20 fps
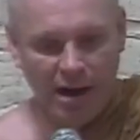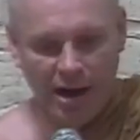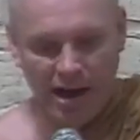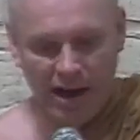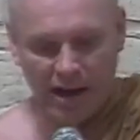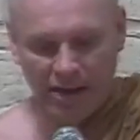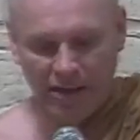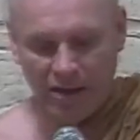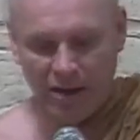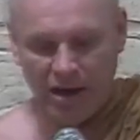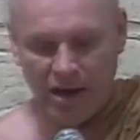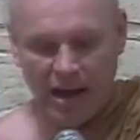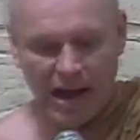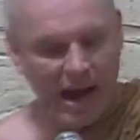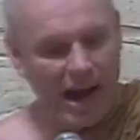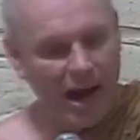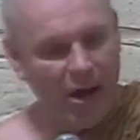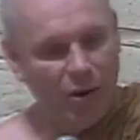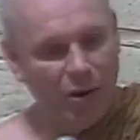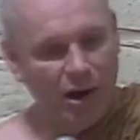And
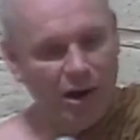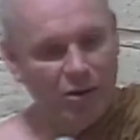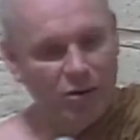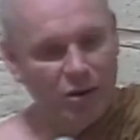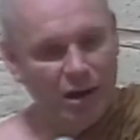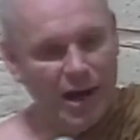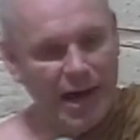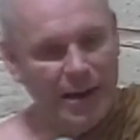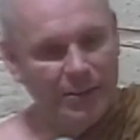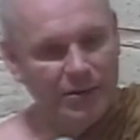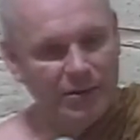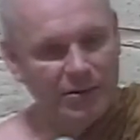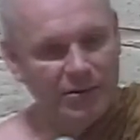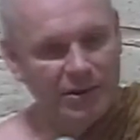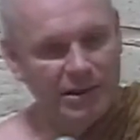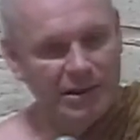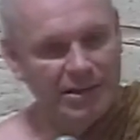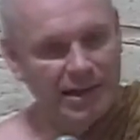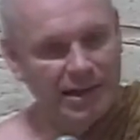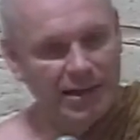how are you able to
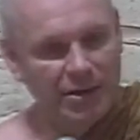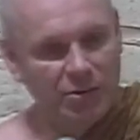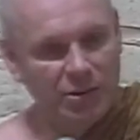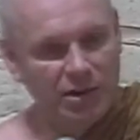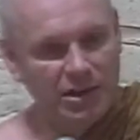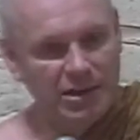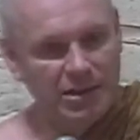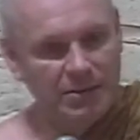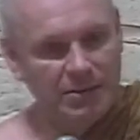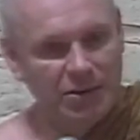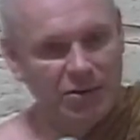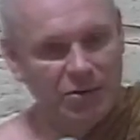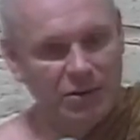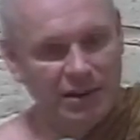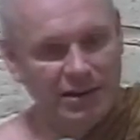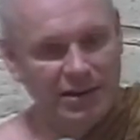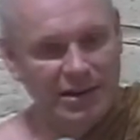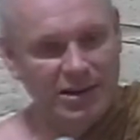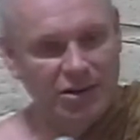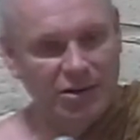distinguish
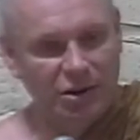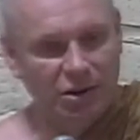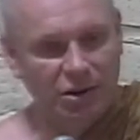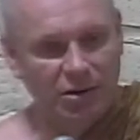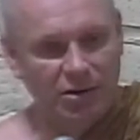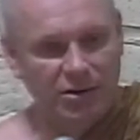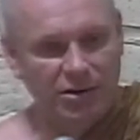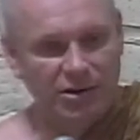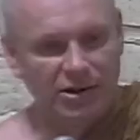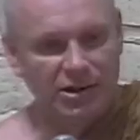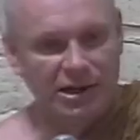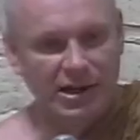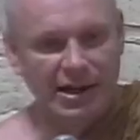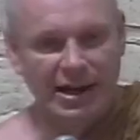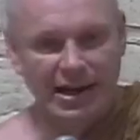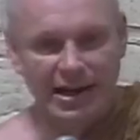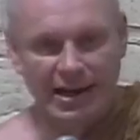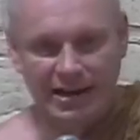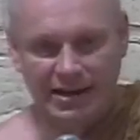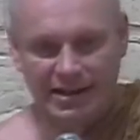between these colors?
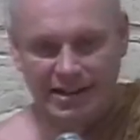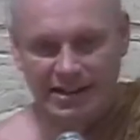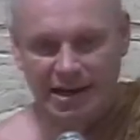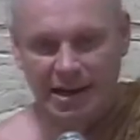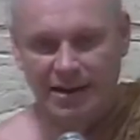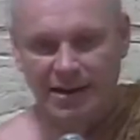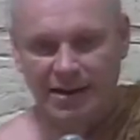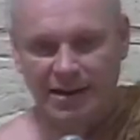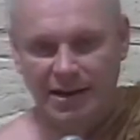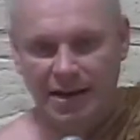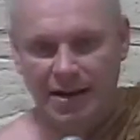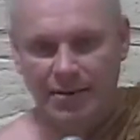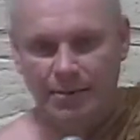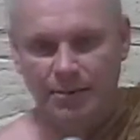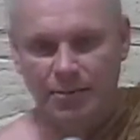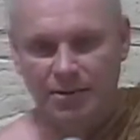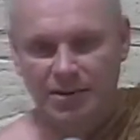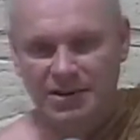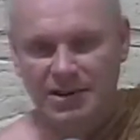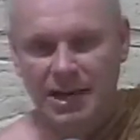Sanya,
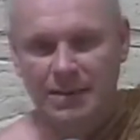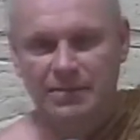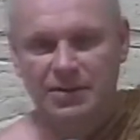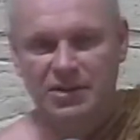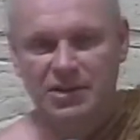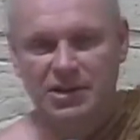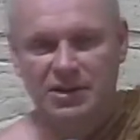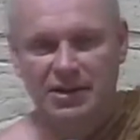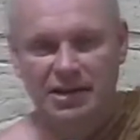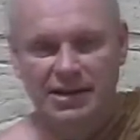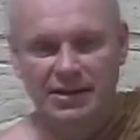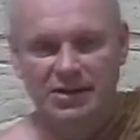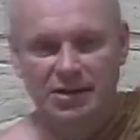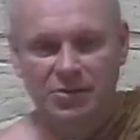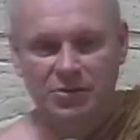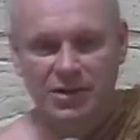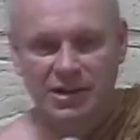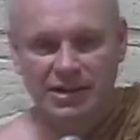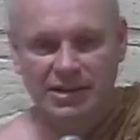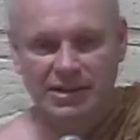perception, is the
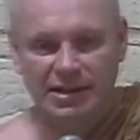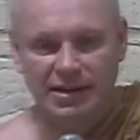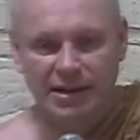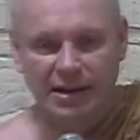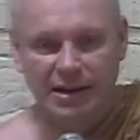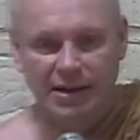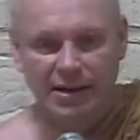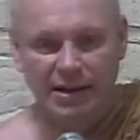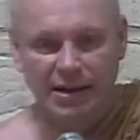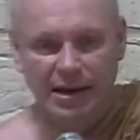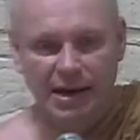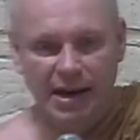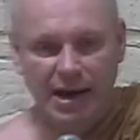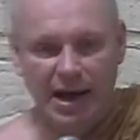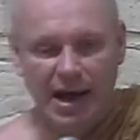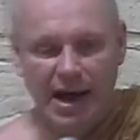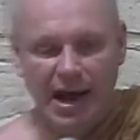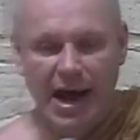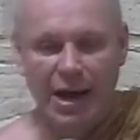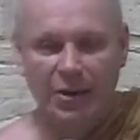reason.
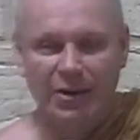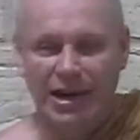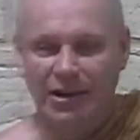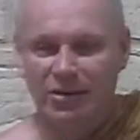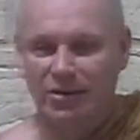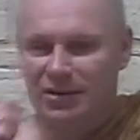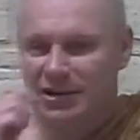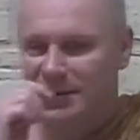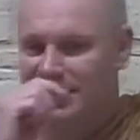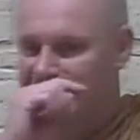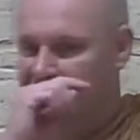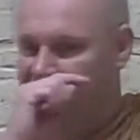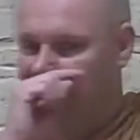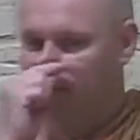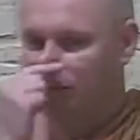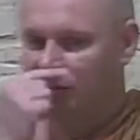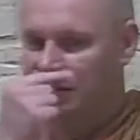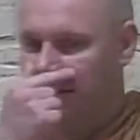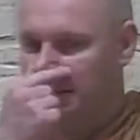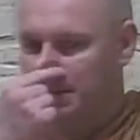How can you
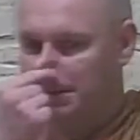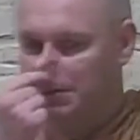distinguish